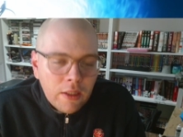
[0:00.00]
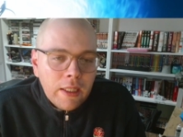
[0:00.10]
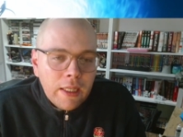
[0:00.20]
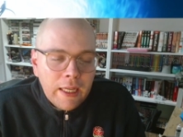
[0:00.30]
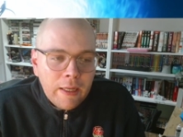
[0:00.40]

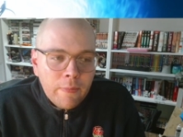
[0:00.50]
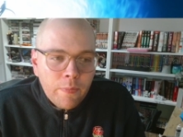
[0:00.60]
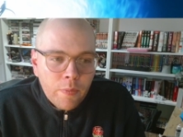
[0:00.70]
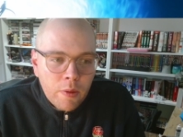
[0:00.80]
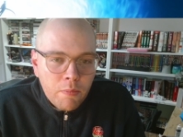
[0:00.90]

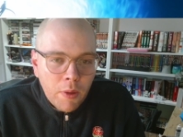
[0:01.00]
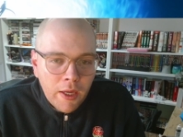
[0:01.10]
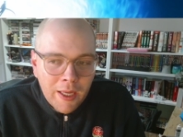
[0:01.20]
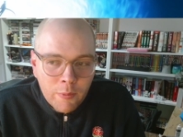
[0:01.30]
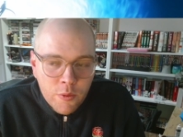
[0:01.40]

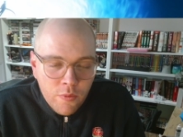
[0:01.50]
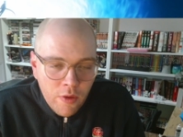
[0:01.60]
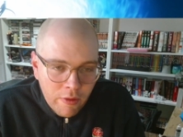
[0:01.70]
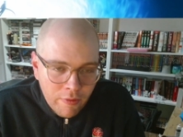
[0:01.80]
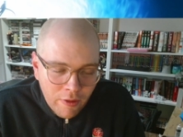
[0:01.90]
But it was
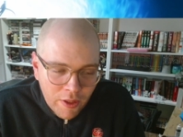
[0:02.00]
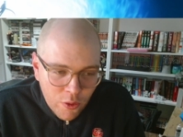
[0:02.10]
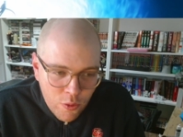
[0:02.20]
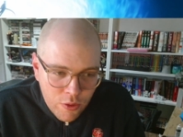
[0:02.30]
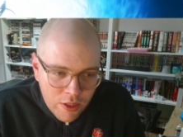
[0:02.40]
very, very
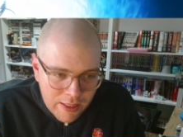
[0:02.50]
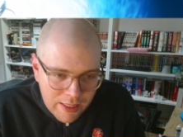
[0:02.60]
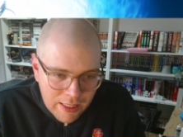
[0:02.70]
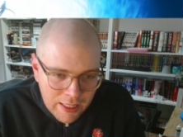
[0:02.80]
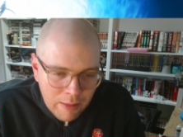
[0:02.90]
cool to
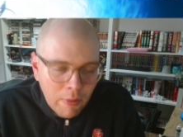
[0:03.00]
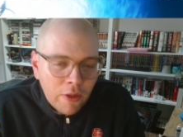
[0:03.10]
see him.